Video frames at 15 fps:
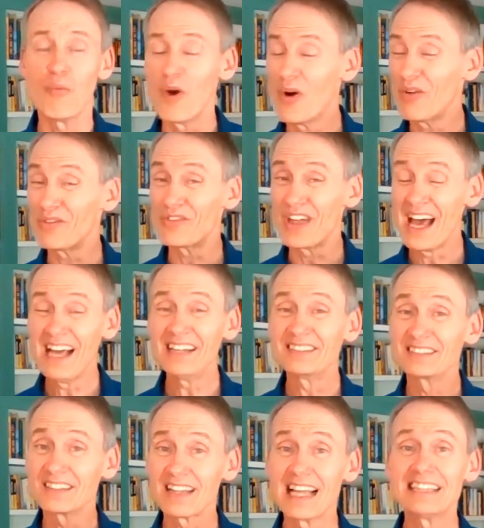Well, that
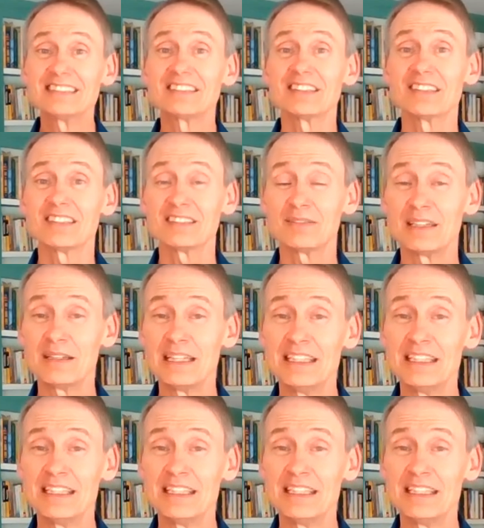has led to the